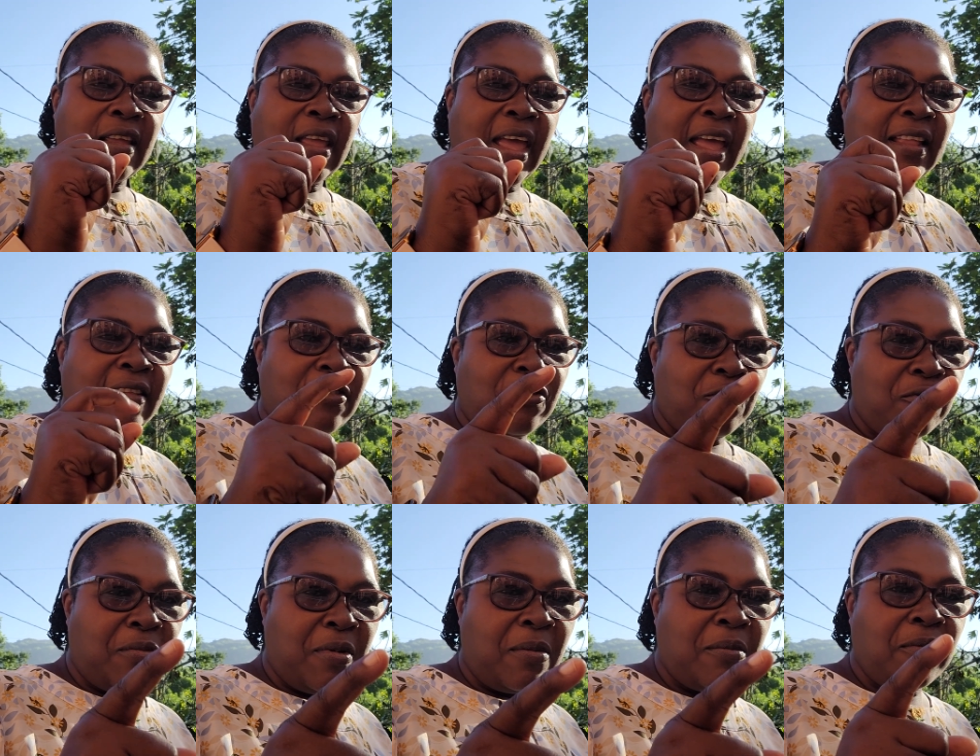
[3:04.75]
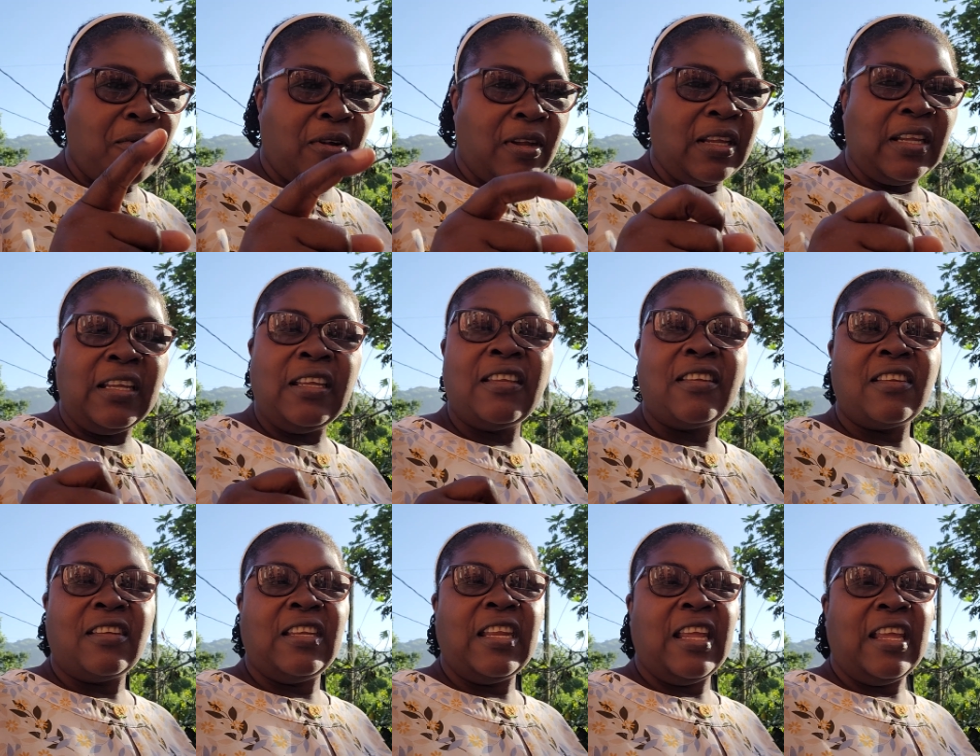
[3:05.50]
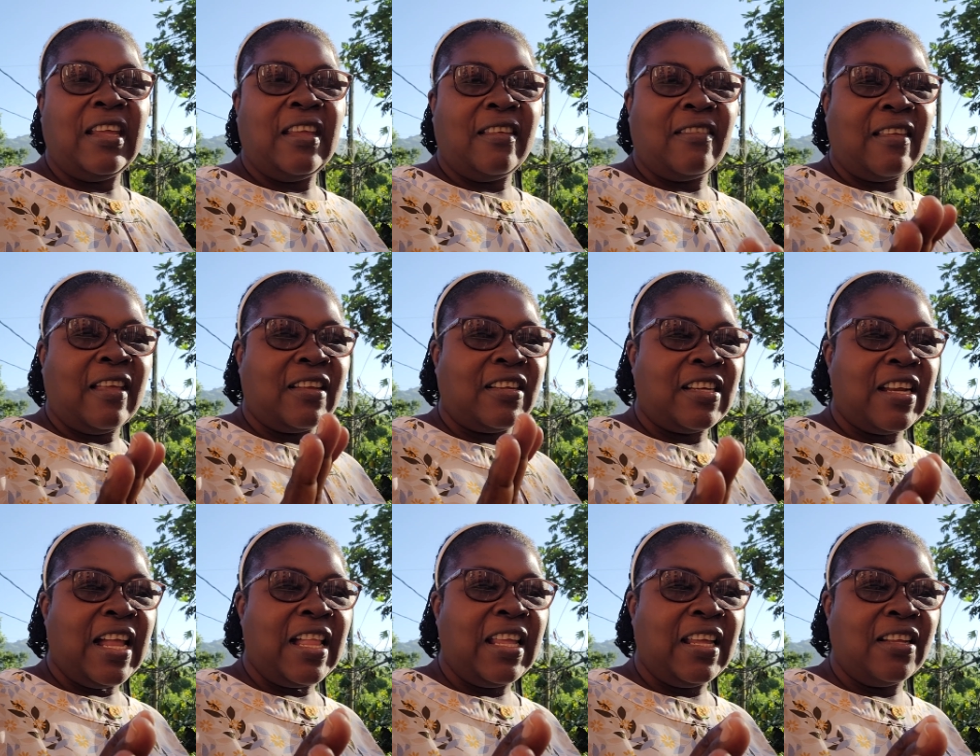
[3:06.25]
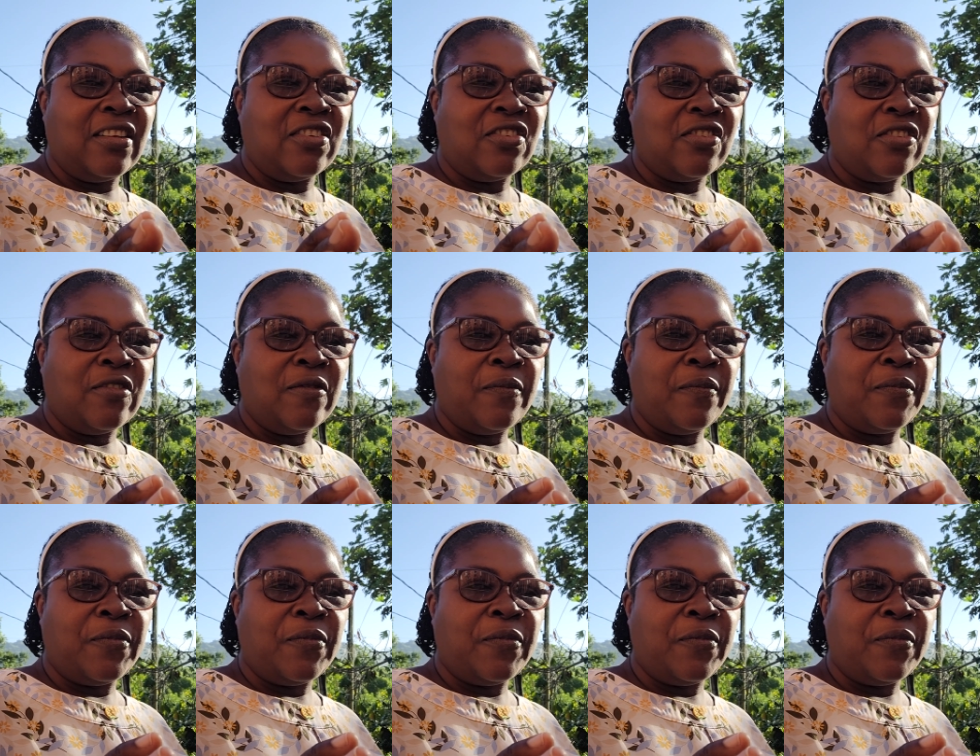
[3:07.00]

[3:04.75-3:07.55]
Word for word: And remember, each day is a challenge.